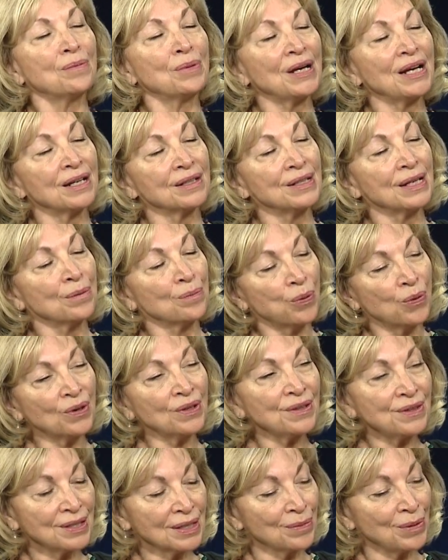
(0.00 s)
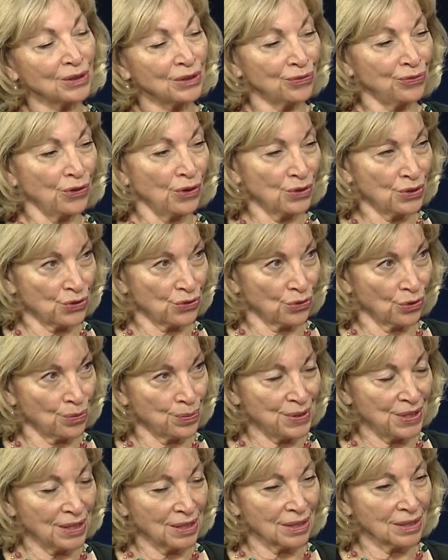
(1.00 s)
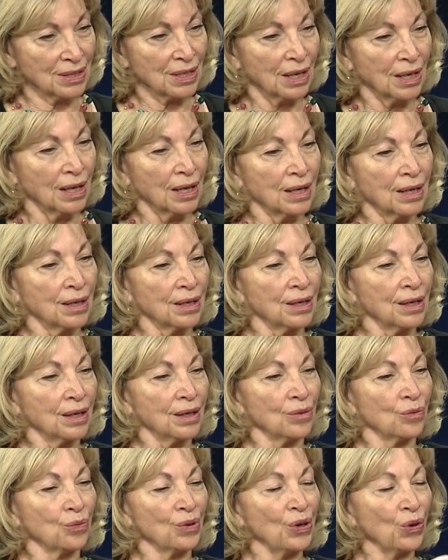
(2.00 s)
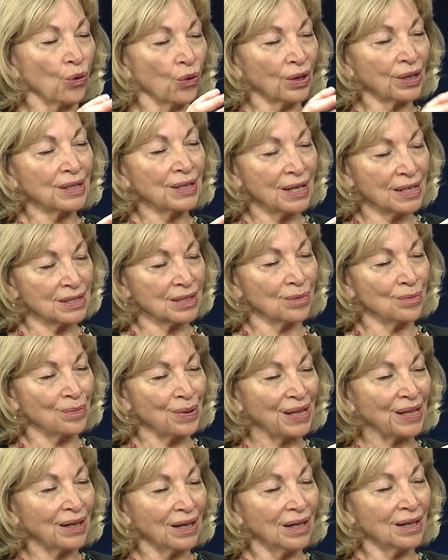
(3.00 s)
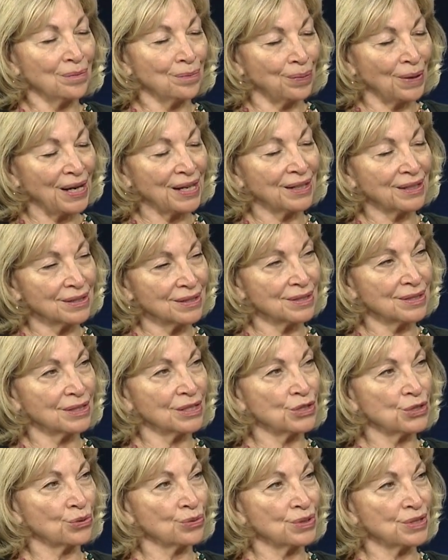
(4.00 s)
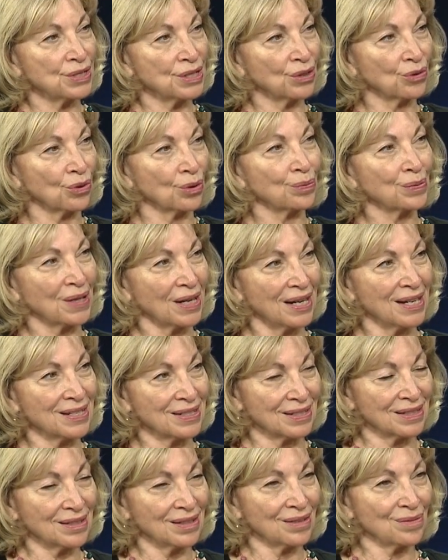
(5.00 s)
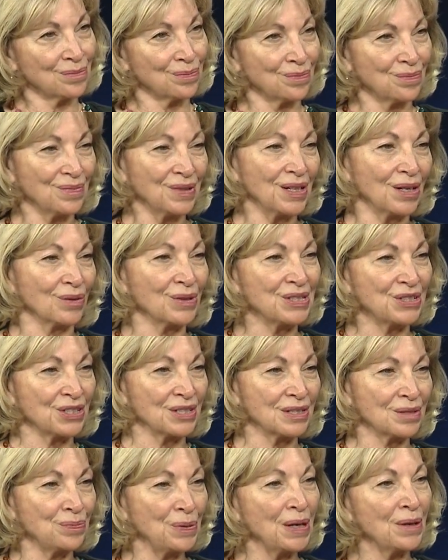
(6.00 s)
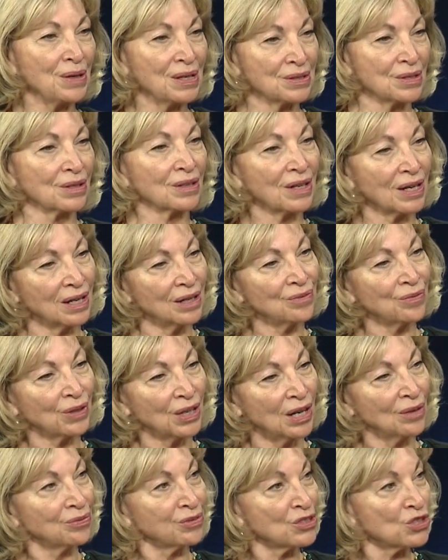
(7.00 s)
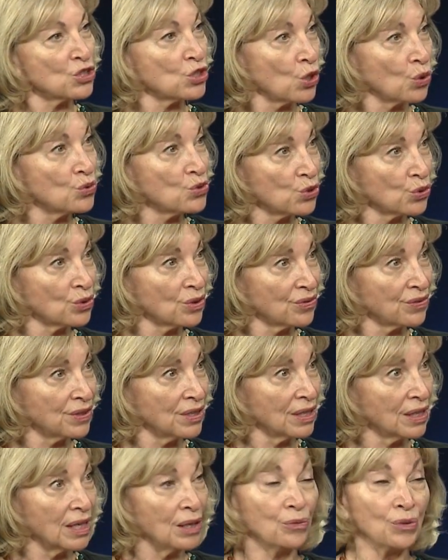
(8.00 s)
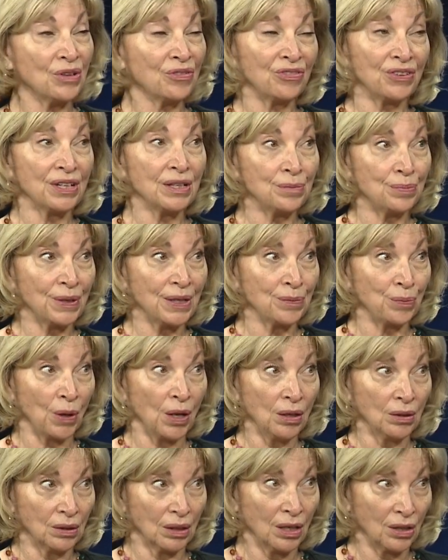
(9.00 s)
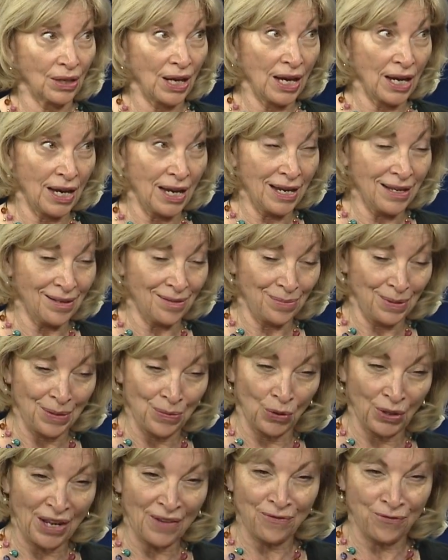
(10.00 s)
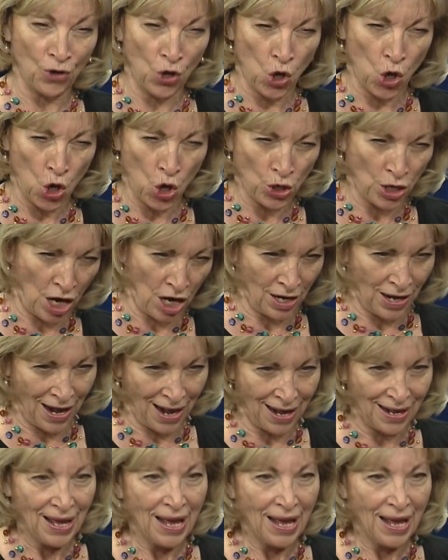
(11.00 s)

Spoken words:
and the important thing about the focus groups is we organize them by constituency group because it's a comfort zone sort of thing, and we feed people. Okay, people get food. All right,